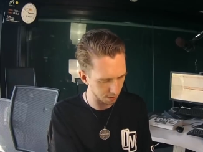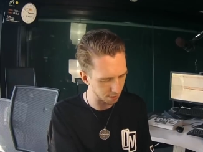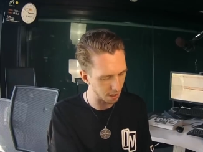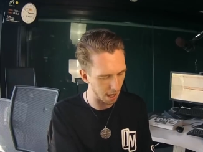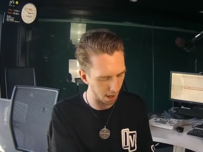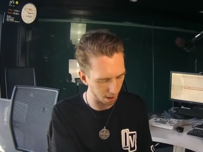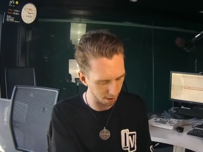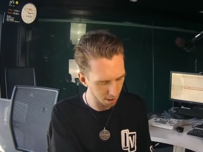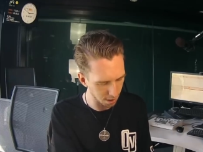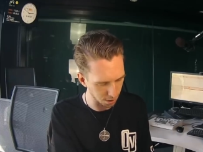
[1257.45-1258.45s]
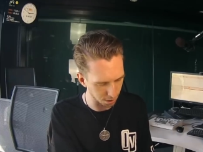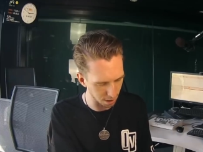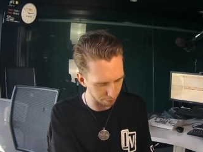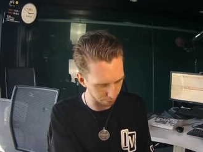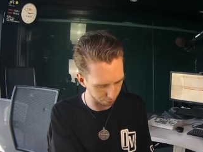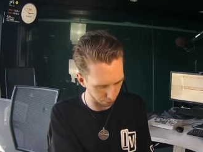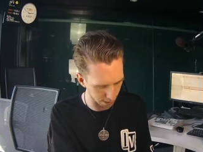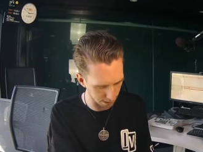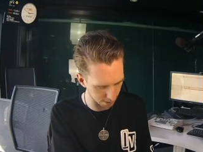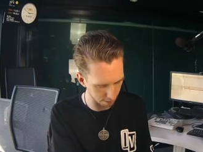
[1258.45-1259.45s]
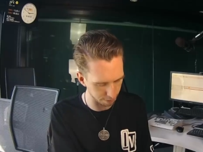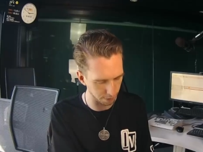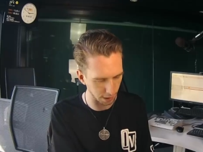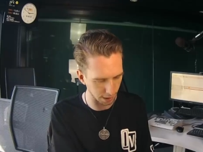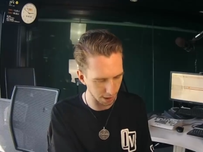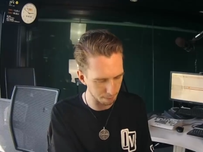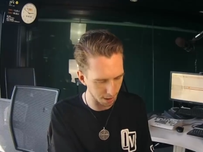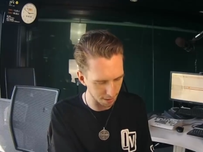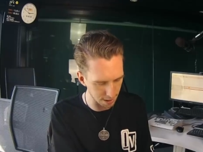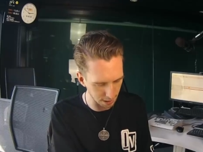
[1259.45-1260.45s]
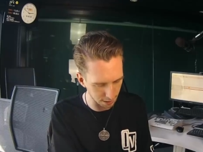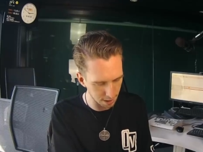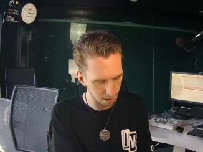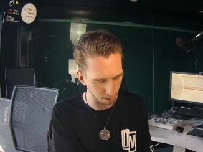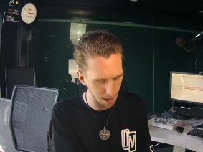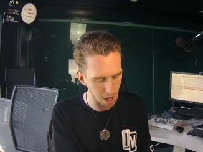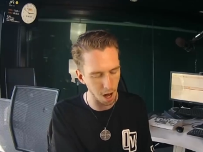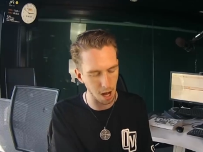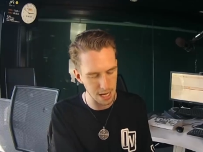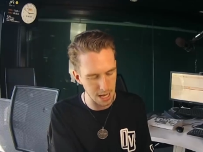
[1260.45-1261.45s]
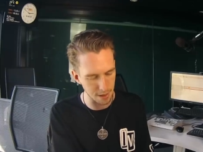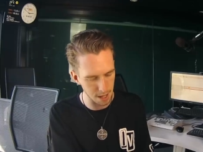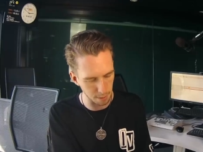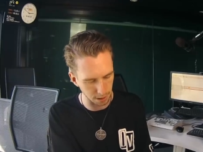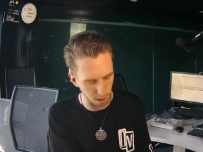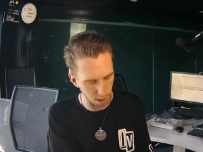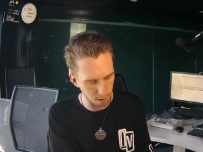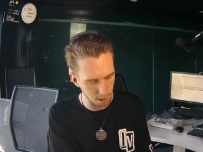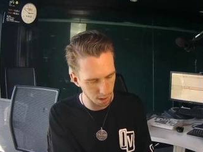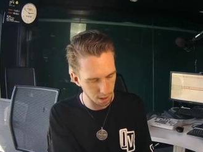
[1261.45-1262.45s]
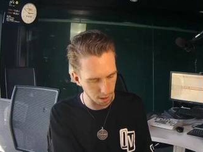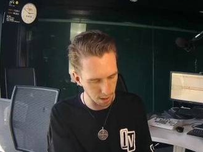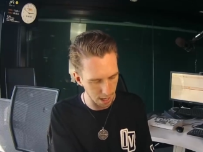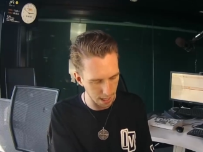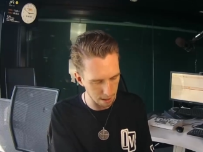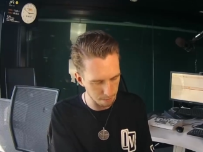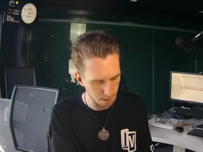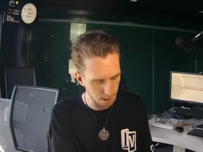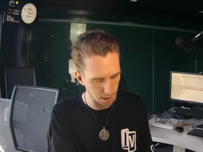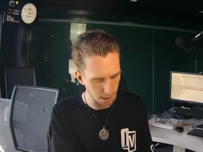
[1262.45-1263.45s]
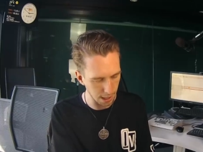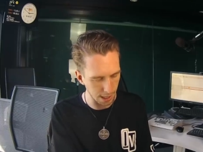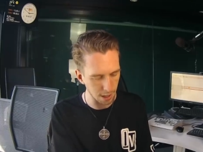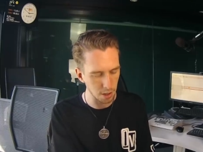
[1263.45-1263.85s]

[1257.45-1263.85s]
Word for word: Nah, you got it for free, so fucking eat my dick, right? Oh, yeah, there we go. Name, yeah.